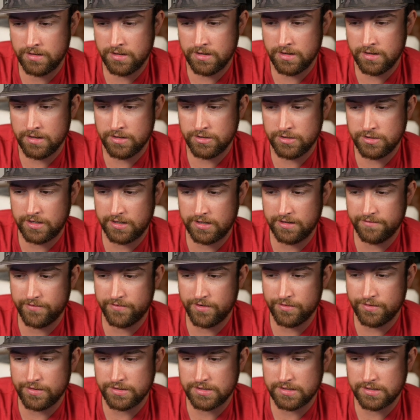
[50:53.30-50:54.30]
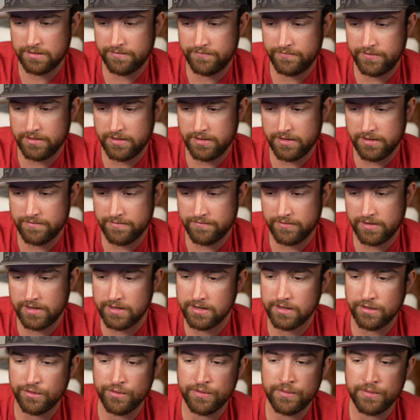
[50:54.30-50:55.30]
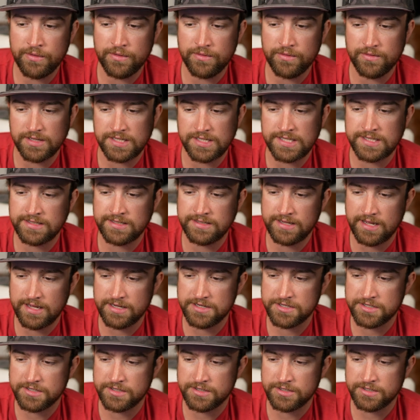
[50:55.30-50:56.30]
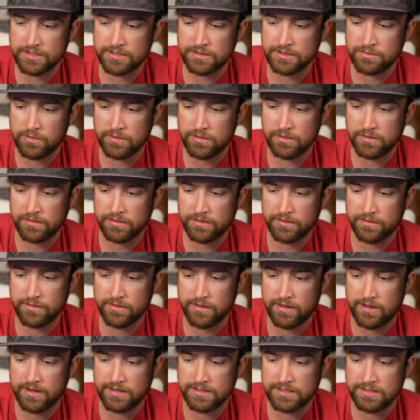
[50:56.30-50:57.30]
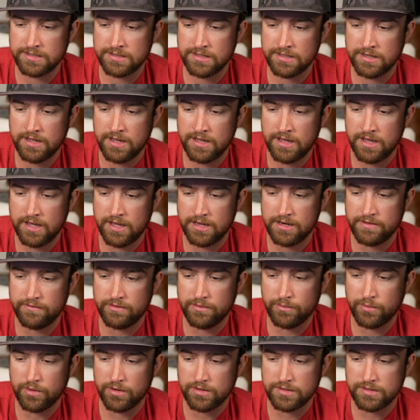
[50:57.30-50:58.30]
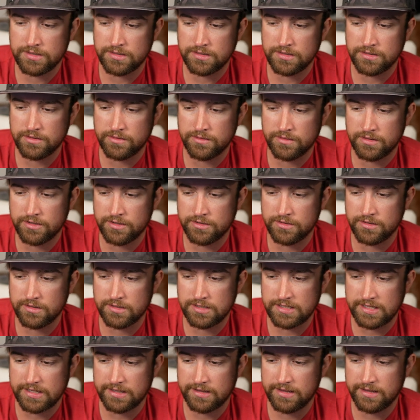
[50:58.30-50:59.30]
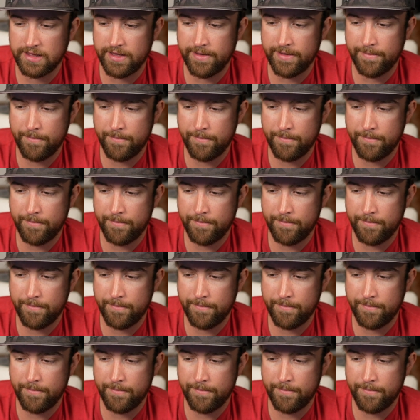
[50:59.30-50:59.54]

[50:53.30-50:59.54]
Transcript: Trying to focus on the feeling of getting through the station. Just wondering your thoughts and if you personally do any drills like that.